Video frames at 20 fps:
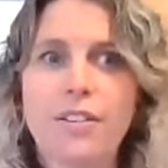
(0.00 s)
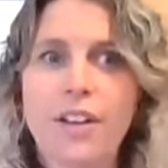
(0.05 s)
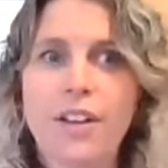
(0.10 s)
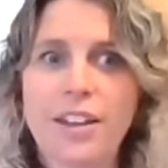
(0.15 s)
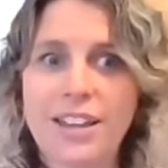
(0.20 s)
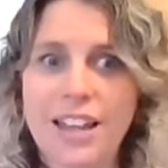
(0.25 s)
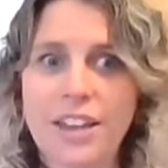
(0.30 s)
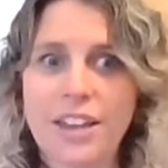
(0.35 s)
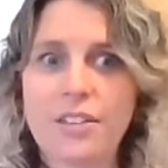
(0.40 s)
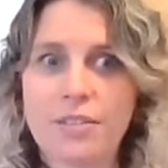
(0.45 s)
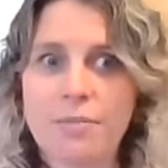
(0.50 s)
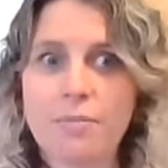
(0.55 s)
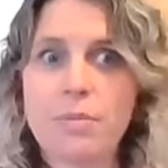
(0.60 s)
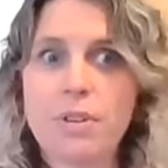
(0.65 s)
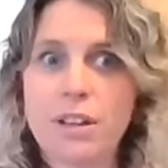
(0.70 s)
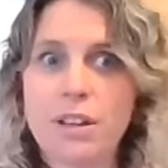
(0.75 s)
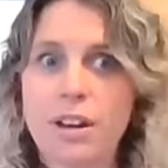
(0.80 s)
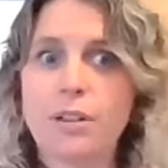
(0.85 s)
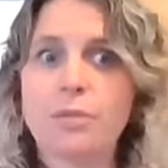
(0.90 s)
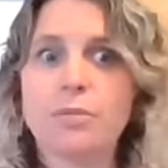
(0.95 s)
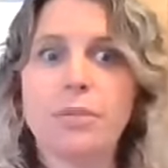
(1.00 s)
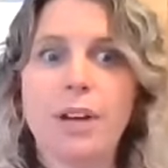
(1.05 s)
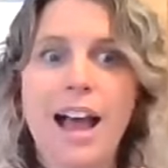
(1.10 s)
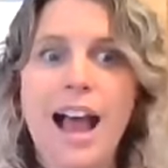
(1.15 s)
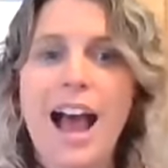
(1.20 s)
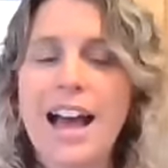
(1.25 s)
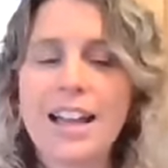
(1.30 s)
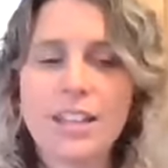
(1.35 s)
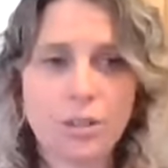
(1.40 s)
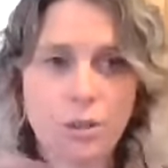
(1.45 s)
then, you know,
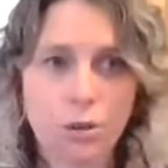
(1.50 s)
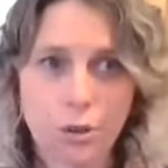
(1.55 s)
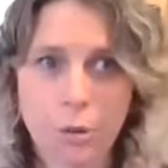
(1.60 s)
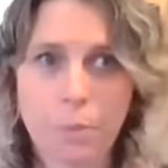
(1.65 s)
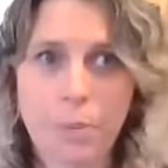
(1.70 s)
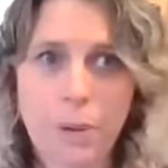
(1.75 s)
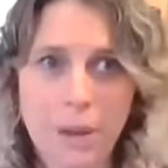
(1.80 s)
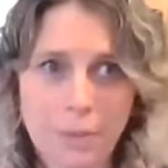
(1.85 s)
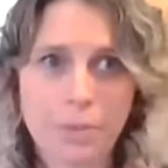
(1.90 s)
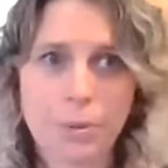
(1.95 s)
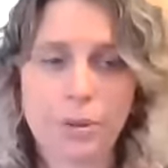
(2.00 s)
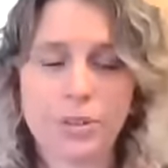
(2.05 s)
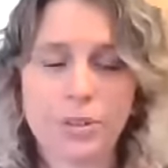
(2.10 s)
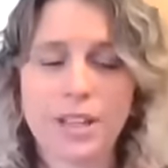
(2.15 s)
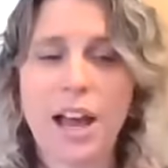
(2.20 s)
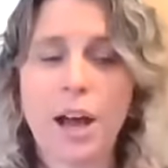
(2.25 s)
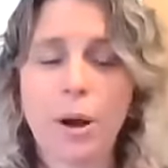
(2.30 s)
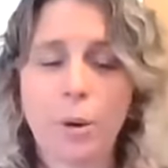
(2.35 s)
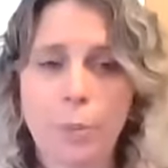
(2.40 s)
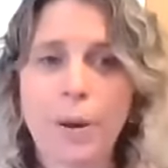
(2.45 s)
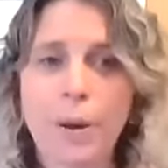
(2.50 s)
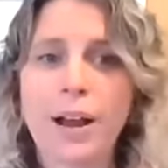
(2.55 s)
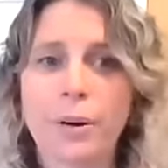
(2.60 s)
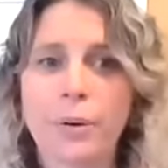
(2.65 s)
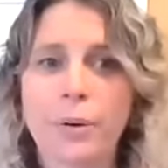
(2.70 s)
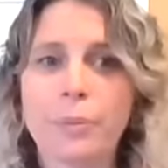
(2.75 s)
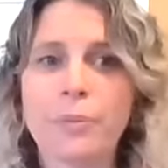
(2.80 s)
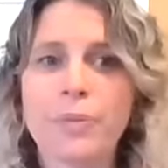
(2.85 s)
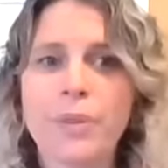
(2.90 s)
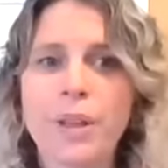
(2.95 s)
ask other people to help
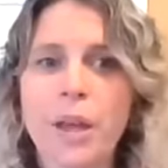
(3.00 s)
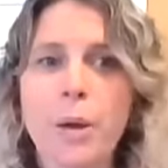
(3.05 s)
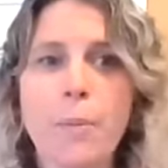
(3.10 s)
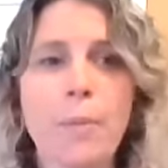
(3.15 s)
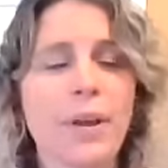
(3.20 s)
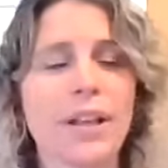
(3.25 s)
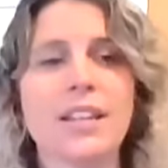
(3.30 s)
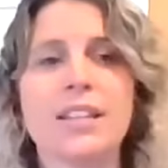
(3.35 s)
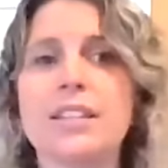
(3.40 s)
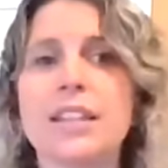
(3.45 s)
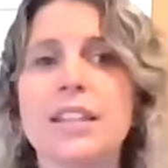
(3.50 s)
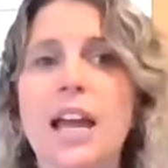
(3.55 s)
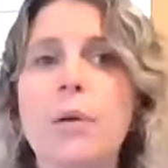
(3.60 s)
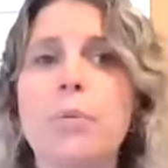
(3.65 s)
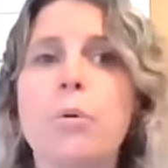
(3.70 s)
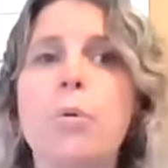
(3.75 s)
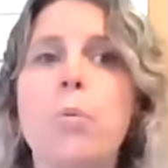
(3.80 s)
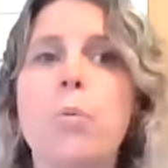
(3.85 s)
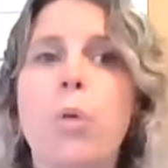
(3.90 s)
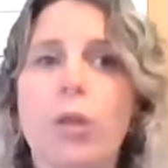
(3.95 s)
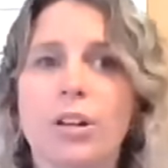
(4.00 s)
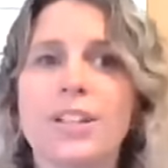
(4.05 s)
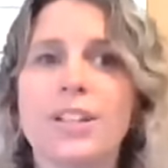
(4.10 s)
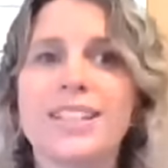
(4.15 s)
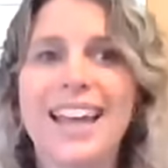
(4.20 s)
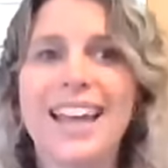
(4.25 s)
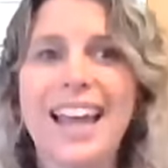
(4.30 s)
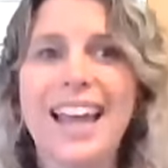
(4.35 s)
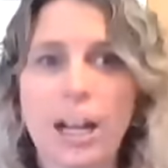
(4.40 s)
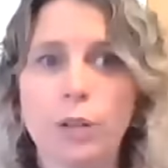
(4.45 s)
out because they will want
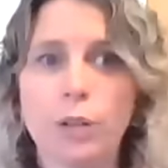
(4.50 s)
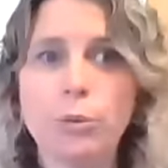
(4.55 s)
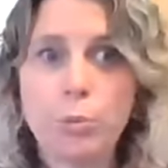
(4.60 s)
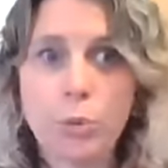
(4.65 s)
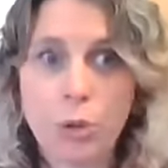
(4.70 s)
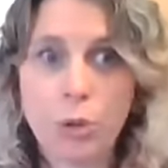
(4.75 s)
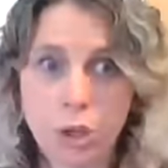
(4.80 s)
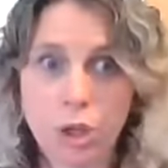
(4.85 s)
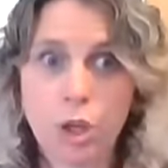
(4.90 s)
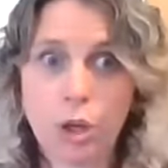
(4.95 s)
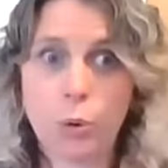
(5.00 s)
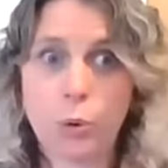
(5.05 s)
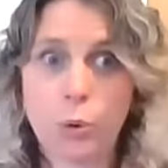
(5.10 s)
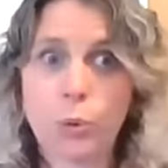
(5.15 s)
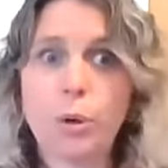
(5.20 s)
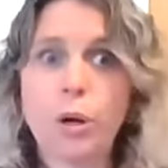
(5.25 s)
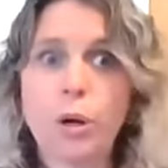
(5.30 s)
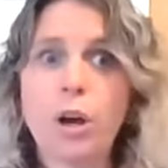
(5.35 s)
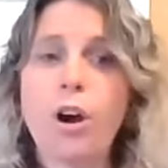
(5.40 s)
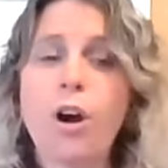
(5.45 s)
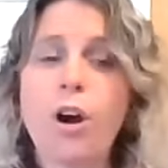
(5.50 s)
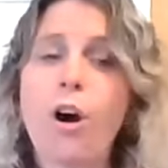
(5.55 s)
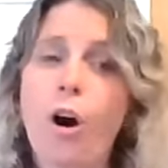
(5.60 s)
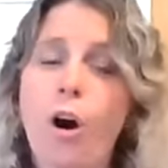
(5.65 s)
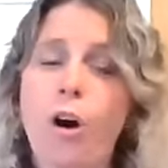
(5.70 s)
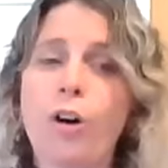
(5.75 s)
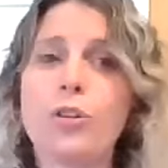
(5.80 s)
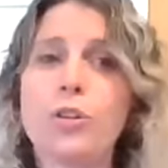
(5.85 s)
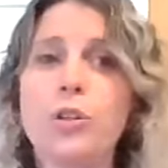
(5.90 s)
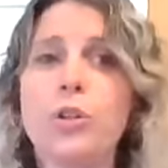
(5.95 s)
to help you
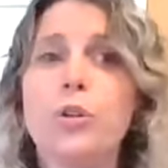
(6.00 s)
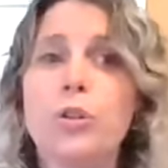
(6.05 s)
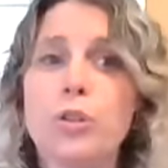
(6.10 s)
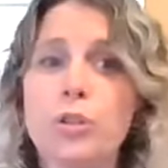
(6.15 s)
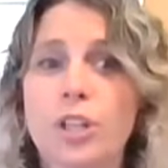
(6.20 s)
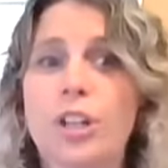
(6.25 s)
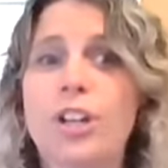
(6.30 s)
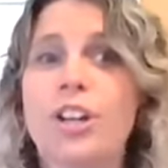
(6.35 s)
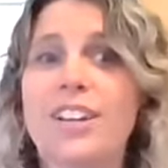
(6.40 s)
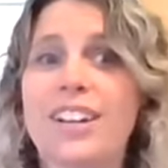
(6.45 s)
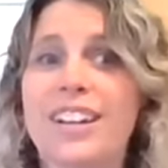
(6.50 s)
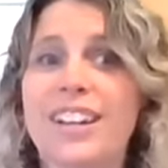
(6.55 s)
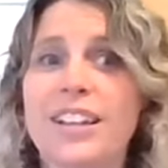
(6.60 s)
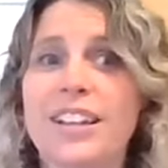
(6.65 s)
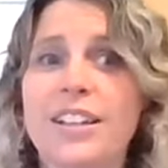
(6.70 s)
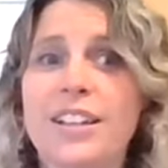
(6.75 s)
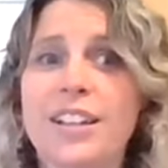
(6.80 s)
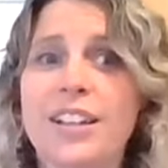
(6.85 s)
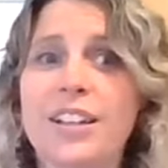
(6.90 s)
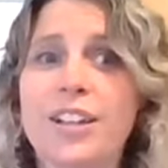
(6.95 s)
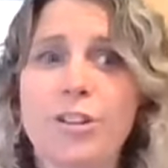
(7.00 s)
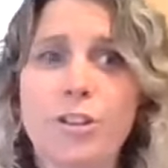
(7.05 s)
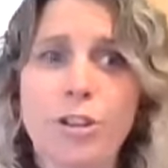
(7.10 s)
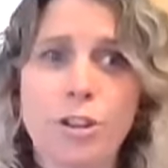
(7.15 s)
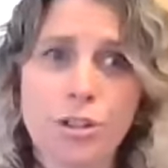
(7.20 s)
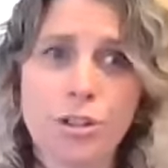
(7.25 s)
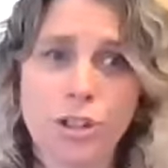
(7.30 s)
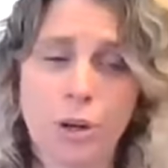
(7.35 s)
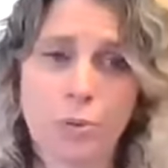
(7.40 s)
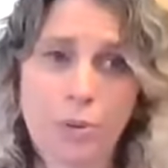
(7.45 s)
on your journey.
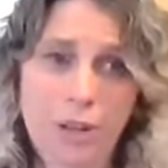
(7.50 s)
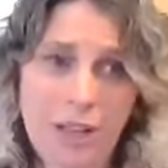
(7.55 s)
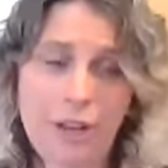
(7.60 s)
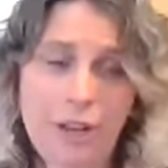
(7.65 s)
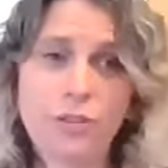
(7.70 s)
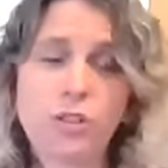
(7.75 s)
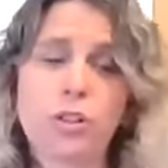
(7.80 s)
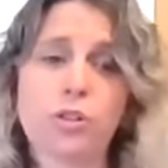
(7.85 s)
You don't have